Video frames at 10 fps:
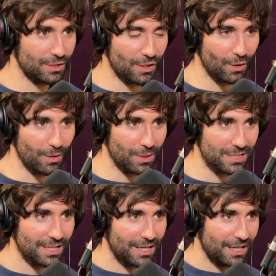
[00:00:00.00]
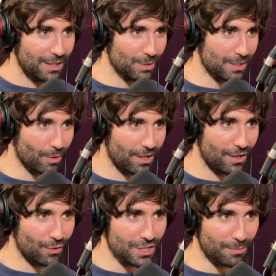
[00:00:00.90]
he was
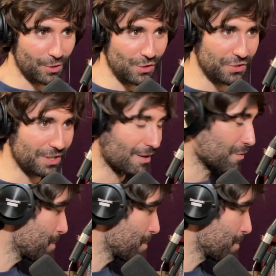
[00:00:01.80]
our original producer of the